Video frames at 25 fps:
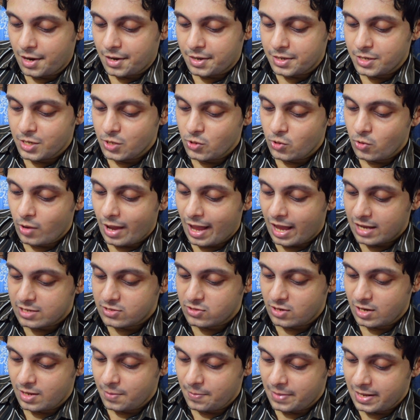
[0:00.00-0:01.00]
Do you
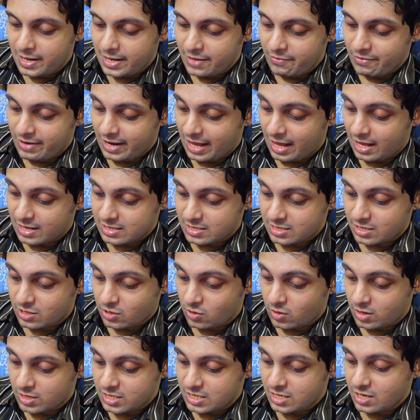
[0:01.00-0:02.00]
actually believe in
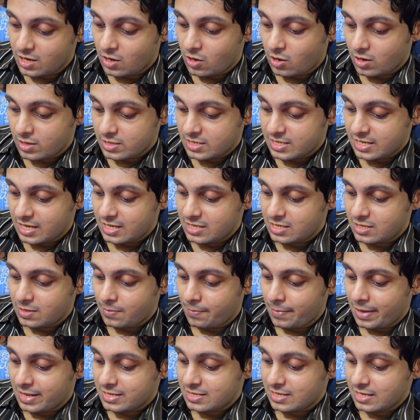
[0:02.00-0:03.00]
astrology or just
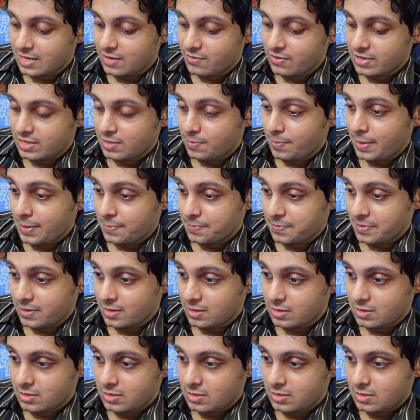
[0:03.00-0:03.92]
messing with people?